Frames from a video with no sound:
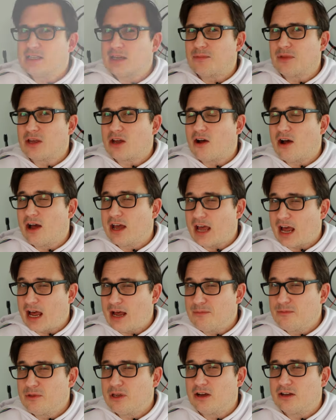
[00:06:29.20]
something I
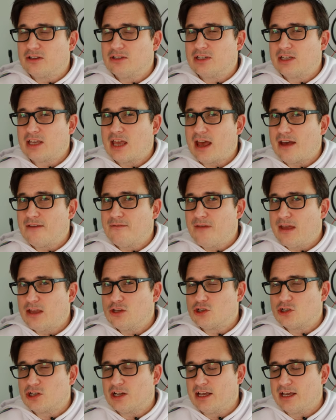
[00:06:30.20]
am going to get
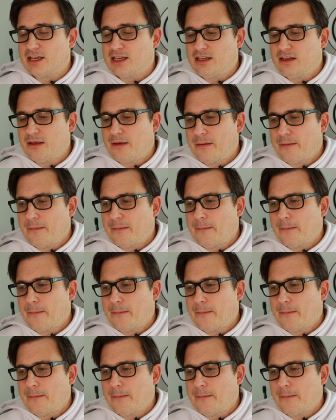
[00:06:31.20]
eventually,